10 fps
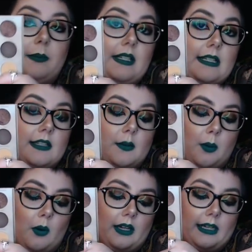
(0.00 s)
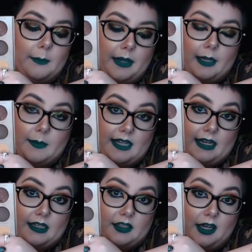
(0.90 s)
disappointing in
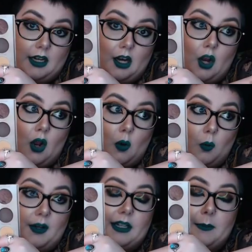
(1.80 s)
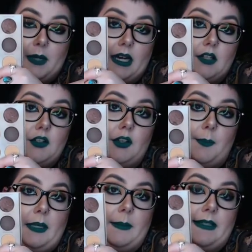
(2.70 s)
pigmentation when compared to the
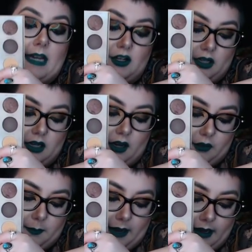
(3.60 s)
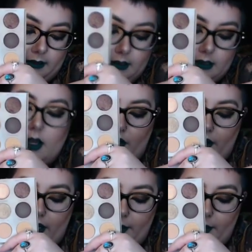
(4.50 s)
pigmentation in other palettes. The